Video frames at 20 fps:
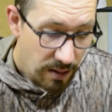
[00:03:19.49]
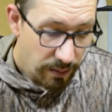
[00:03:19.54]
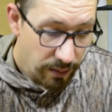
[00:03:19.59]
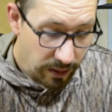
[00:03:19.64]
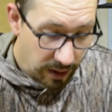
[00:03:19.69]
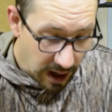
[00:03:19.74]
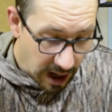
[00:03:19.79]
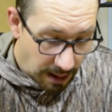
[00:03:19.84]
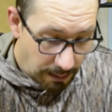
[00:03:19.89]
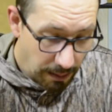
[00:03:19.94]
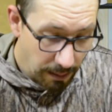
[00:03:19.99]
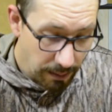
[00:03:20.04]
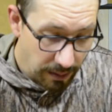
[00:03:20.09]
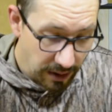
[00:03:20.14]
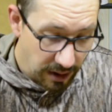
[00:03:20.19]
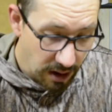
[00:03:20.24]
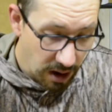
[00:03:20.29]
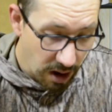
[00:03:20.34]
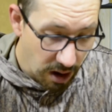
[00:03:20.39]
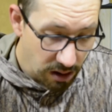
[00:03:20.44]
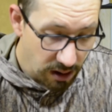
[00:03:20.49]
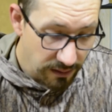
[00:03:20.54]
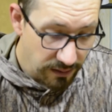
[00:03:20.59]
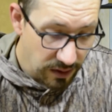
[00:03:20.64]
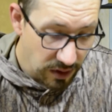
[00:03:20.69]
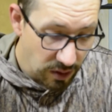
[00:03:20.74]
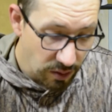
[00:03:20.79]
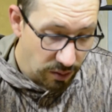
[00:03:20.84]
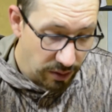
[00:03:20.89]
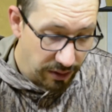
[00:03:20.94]
Probably all of
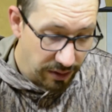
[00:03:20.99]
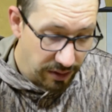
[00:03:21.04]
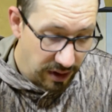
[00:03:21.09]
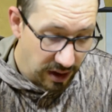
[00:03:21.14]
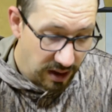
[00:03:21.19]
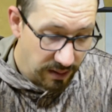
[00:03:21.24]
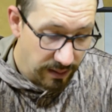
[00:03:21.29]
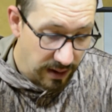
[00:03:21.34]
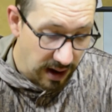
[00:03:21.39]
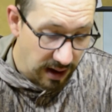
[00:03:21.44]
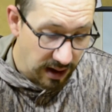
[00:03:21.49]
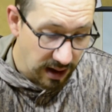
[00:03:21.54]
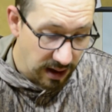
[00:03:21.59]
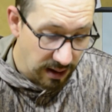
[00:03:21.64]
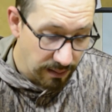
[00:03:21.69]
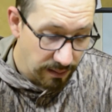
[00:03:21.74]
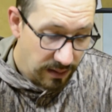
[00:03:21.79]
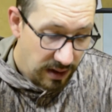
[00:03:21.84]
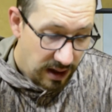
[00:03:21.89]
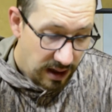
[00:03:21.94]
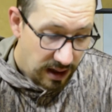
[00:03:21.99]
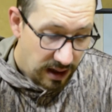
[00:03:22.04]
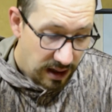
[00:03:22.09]
you will think about him